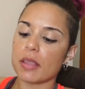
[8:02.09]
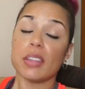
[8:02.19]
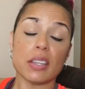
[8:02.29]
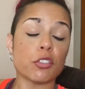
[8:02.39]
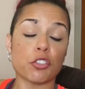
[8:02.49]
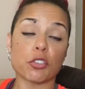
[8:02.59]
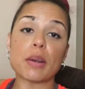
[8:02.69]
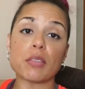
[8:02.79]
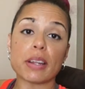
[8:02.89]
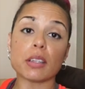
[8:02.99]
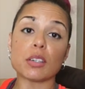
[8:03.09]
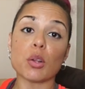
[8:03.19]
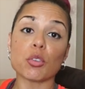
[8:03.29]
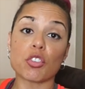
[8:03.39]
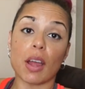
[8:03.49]
These are just my regular
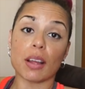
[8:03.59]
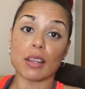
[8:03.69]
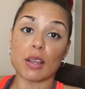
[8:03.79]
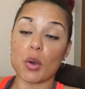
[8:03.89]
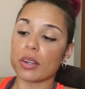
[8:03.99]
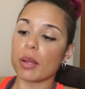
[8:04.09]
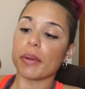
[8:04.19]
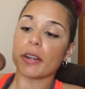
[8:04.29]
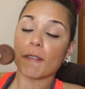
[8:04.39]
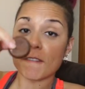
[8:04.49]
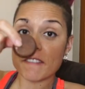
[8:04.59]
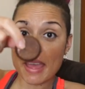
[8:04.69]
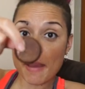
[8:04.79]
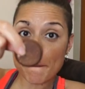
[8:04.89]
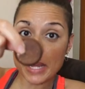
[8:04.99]
old chocolate coconut butter
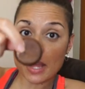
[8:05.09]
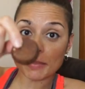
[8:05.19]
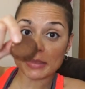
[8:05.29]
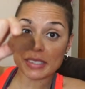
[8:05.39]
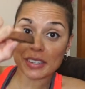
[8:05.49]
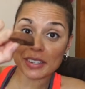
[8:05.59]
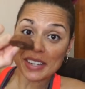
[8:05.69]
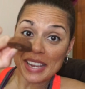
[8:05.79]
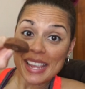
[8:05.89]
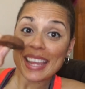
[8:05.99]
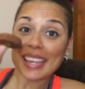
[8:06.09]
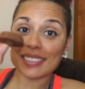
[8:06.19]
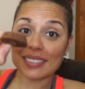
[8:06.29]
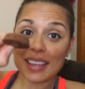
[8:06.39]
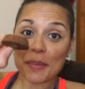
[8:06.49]
fat bombs here,
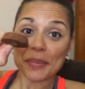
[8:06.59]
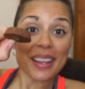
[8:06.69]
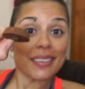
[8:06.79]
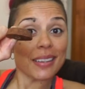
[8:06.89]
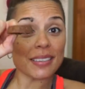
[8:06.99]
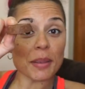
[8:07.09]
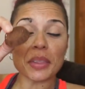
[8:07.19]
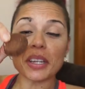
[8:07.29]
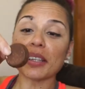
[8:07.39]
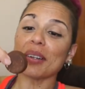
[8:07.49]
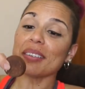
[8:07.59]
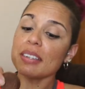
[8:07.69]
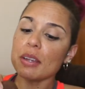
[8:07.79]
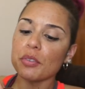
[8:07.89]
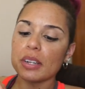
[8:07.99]
except I did something a little
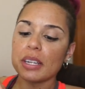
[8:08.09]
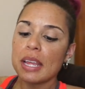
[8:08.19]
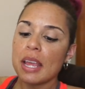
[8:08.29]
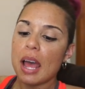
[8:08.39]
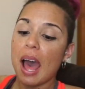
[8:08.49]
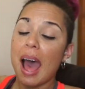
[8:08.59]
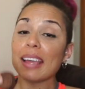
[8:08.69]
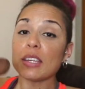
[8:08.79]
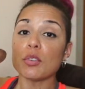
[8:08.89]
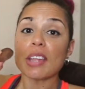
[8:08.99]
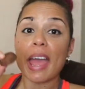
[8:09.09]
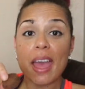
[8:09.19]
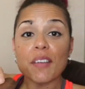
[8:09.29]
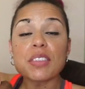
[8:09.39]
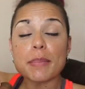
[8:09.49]
different. I used
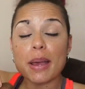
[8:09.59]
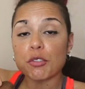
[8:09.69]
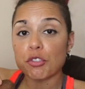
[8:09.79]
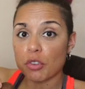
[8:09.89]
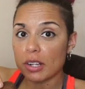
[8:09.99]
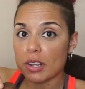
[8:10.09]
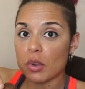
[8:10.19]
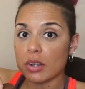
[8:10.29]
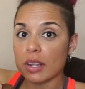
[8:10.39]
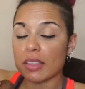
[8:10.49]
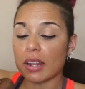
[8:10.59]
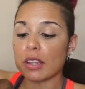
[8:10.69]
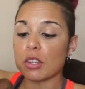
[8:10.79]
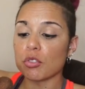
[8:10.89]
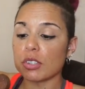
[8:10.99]
half the amount of shredded coconut that I
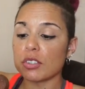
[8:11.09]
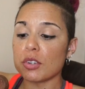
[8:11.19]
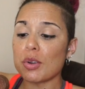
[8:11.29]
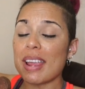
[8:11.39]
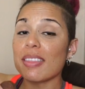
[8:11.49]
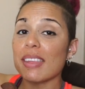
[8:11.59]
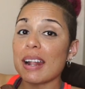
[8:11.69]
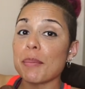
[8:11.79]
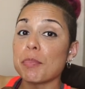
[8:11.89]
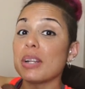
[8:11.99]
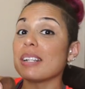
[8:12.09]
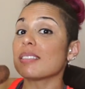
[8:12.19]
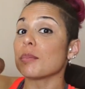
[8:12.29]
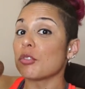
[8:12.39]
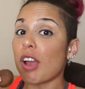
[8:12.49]
usually do, and then I put in
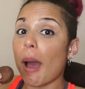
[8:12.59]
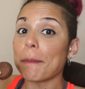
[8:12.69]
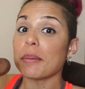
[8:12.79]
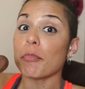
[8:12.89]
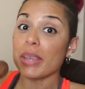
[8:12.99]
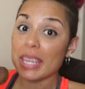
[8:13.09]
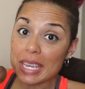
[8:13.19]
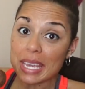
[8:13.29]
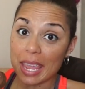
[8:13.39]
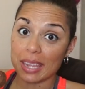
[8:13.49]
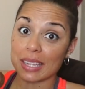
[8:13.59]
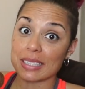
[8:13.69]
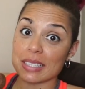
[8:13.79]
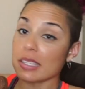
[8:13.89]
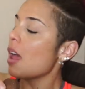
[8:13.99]
some chopped
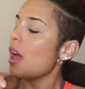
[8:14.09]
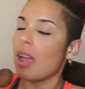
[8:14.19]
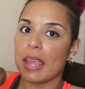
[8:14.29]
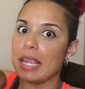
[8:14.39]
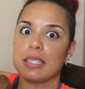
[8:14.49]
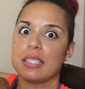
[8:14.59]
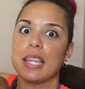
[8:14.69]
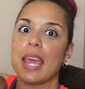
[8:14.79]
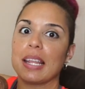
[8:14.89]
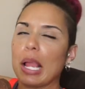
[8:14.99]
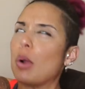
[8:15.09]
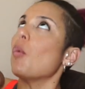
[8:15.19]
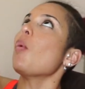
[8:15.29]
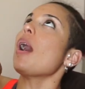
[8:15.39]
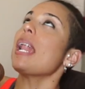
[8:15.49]
pecans instead. Like,
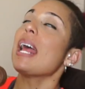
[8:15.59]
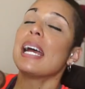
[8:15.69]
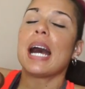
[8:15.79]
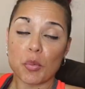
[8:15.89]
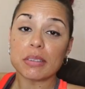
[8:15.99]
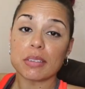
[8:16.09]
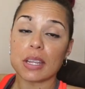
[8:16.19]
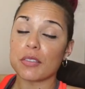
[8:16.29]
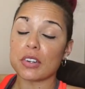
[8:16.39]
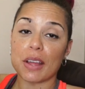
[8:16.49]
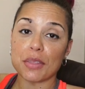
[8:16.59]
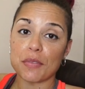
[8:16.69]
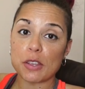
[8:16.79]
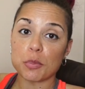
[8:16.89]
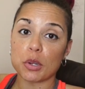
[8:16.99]
what? Once again, if you're not in
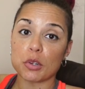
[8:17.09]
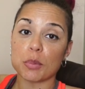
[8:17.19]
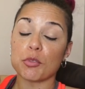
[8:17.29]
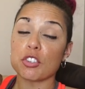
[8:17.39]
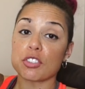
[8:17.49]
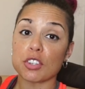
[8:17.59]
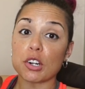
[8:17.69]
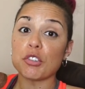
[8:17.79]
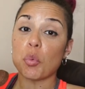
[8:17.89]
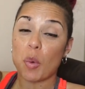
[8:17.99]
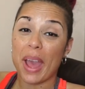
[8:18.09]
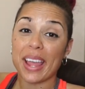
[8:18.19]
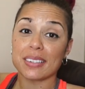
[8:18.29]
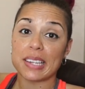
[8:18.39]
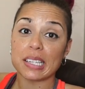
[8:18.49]
the Facebook group, just search
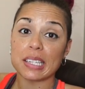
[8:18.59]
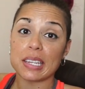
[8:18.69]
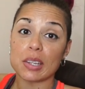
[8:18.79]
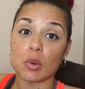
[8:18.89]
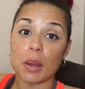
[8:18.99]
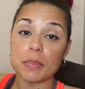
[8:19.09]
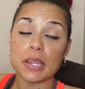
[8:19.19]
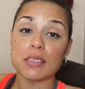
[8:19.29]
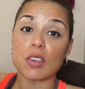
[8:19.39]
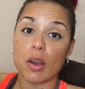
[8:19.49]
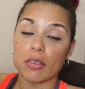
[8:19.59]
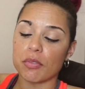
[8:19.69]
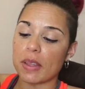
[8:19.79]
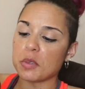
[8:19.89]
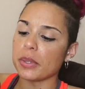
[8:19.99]
Whack Daily Keto Updates
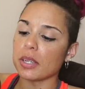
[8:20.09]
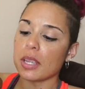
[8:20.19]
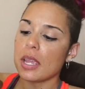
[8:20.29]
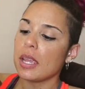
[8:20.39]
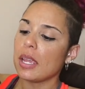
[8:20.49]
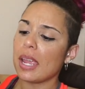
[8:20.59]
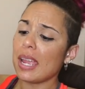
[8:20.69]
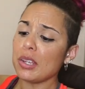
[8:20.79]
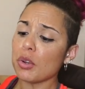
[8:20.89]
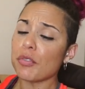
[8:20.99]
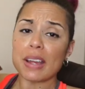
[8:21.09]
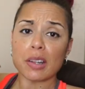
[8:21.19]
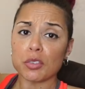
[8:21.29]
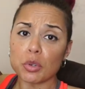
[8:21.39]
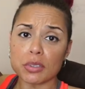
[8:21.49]
on Facebook, and you'll find
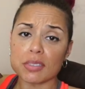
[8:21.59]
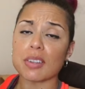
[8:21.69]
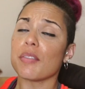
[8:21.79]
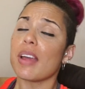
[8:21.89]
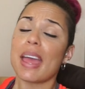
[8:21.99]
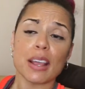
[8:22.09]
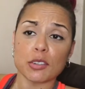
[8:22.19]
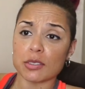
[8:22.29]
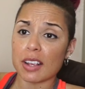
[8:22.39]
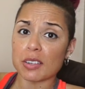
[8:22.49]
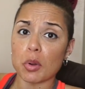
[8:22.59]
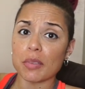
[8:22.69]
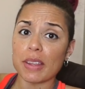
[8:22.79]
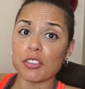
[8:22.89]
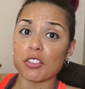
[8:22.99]
all sorts of stuff. Exercise
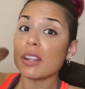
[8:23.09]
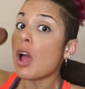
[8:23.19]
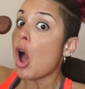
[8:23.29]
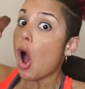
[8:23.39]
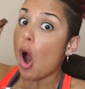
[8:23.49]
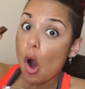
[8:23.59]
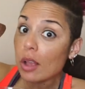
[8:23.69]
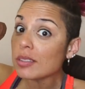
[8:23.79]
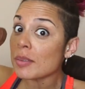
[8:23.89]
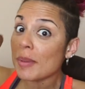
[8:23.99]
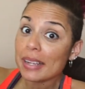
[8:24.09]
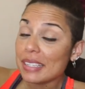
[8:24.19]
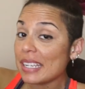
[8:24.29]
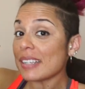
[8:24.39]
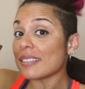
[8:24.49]
motivation, awesome
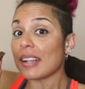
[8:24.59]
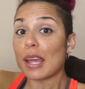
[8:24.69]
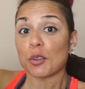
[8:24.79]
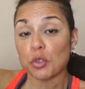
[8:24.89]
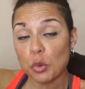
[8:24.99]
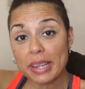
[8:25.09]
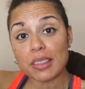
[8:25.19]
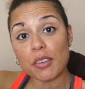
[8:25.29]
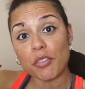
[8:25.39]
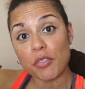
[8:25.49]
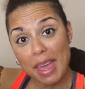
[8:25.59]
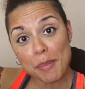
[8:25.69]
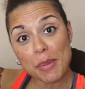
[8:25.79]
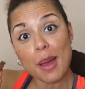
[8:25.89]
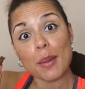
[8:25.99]
ideas on how to tweak the
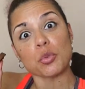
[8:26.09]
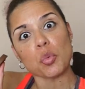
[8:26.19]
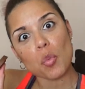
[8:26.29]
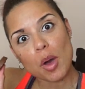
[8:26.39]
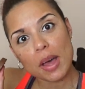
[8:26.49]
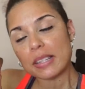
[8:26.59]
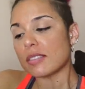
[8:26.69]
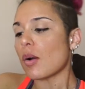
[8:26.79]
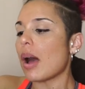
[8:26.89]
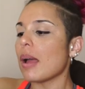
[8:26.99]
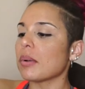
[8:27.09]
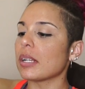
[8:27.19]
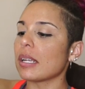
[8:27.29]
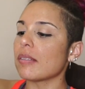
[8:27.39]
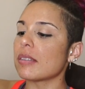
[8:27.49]
fat bombs. What? So I'm
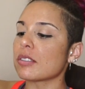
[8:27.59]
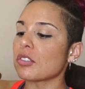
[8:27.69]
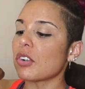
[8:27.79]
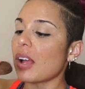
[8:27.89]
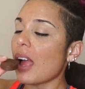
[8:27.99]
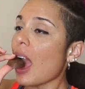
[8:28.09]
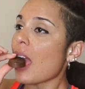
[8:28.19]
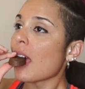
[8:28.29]
gonna give this a try.